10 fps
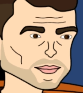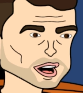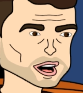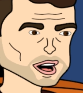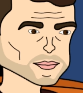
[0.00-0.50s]

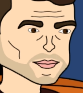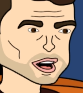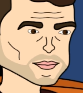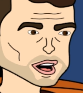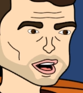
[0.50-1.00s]
which is
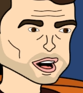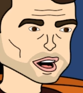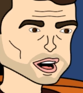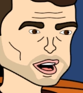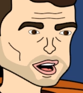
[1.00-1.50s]
it
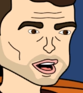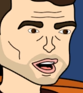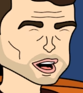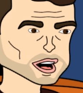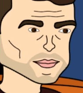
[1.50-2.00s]
can
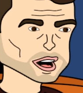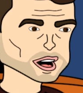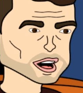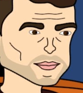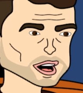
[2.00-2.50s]
be
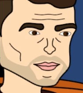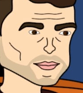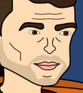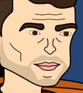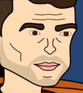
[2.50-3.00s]
taught,
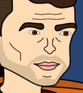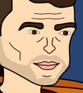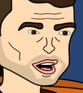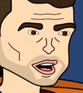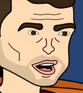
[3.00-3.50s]

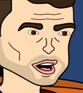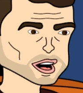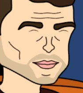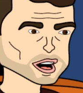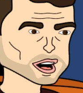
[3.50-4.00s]
but you can
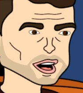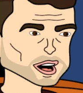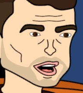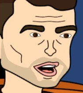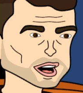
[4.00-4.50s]

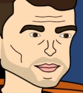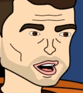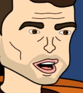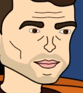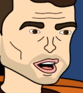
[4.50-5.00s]
only go
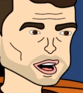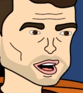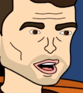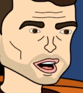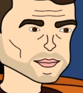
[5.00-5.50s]
so
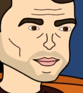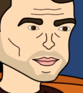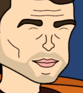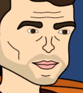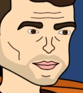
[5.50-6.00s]
far
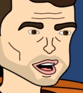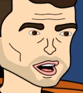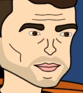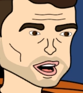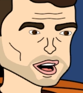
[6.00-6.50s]
because
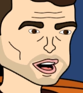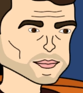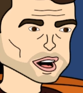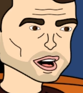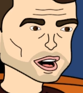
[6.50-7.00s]
of natural
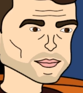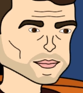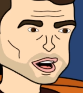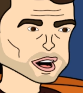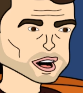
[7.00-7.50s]
talent.
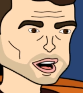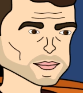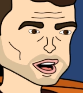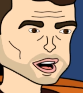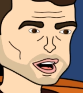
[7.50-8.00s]
And I do
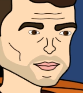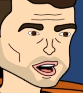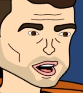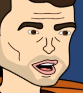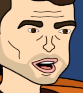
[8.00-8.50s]
think right
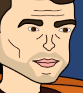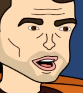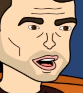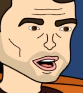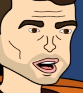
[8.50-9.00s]
now that
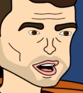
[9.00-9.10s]
everybody